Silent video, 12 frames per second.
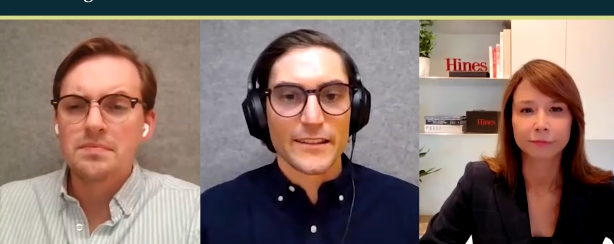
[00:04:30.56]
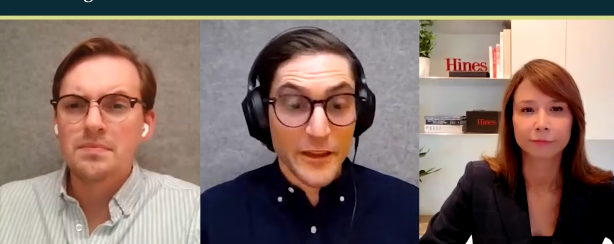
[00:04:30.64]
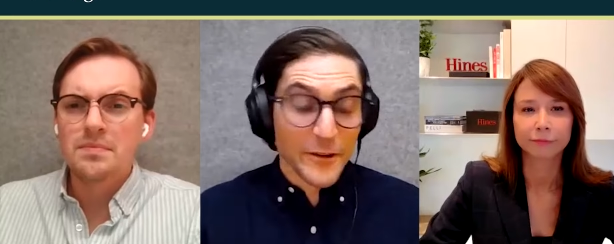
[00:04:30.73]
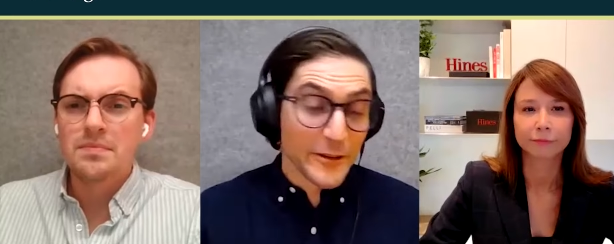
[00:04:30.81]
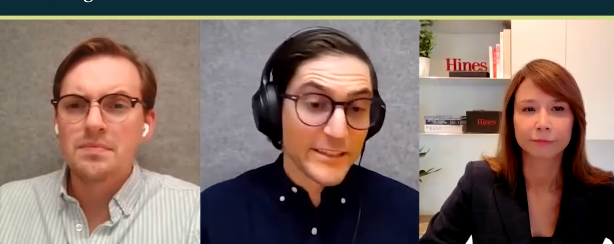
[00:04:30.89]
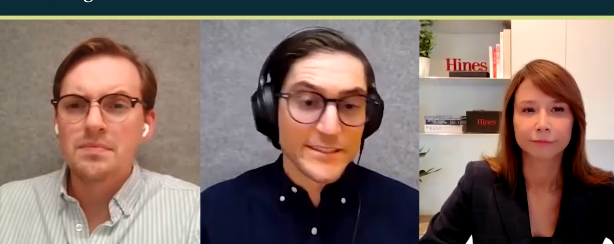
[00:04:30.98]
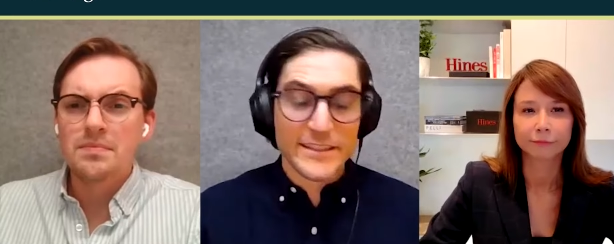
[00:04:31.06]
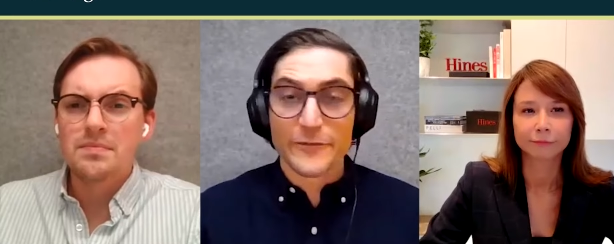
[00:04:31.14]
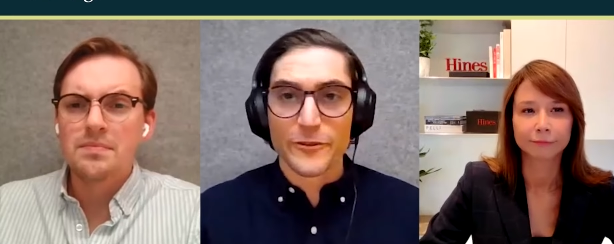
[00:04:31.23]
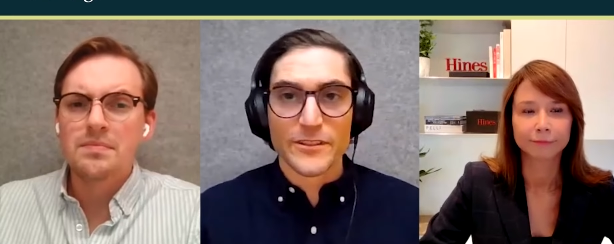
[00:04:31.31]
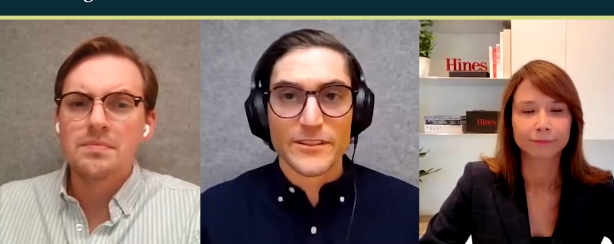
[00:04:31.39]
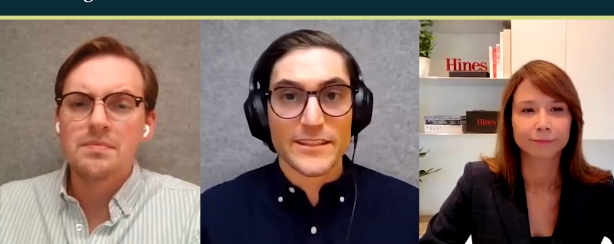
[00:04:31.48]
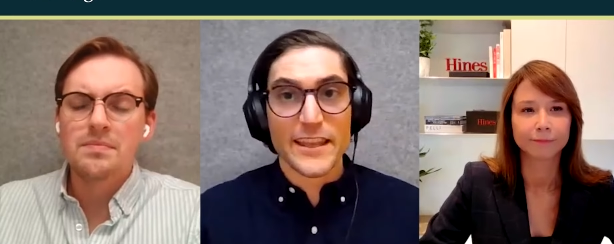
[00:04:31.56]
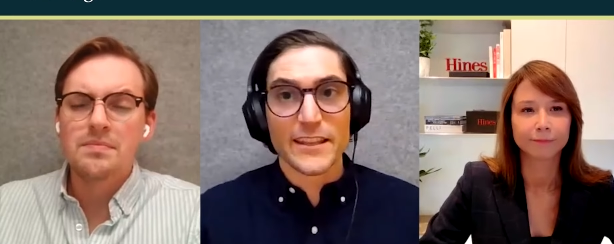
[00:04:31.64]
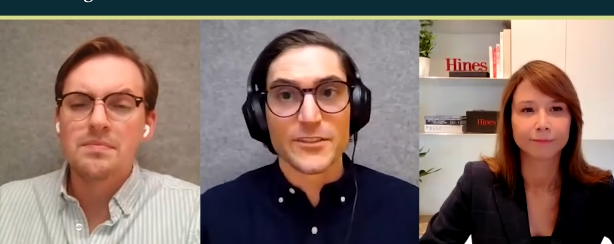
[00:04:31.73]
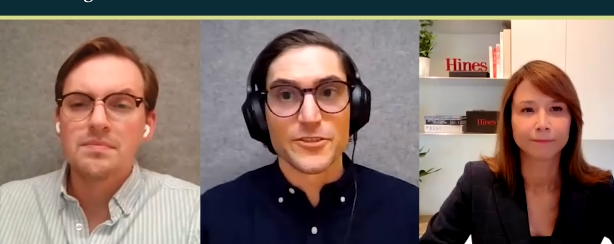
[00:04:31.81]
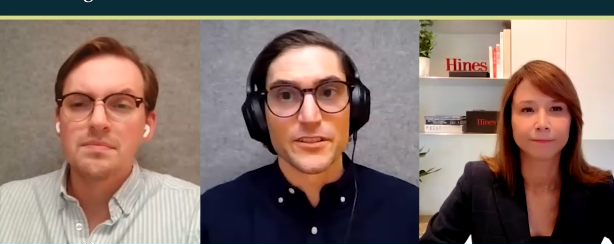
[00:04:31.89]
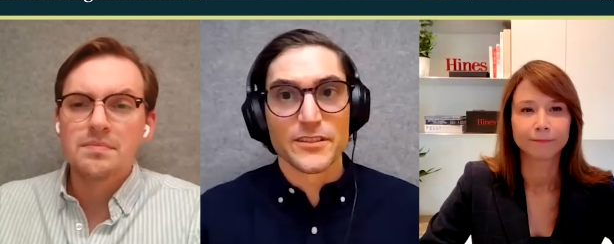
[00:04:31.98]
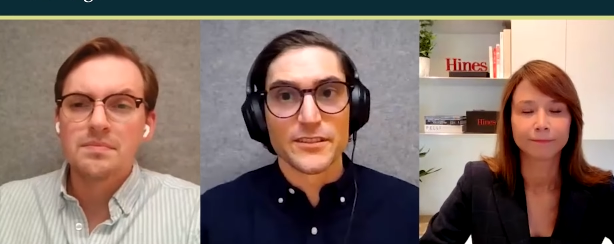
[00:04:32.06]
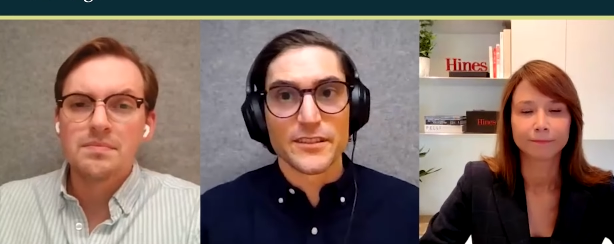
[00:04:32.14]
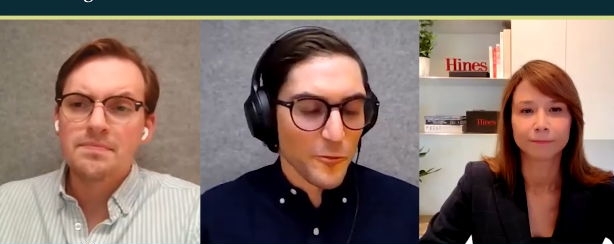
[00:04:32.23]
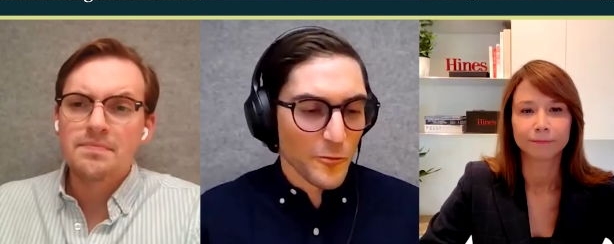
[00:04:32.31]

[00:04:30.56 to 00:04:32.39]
Speaker 1: at various different stages.